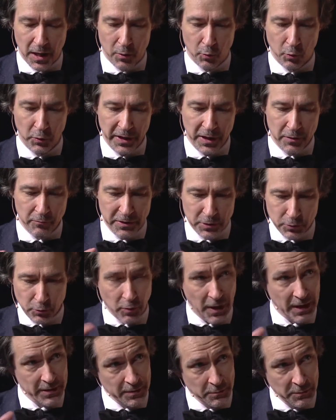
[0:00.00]
we do
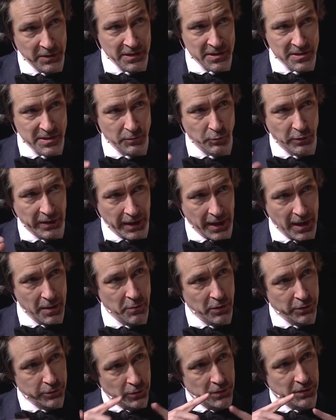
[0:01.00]
randomness and we're
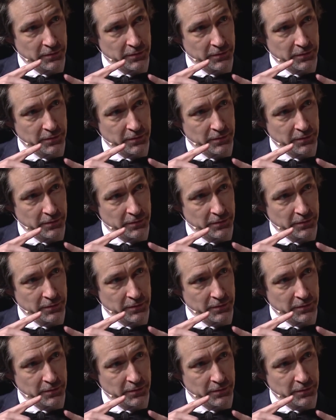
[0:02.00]
able to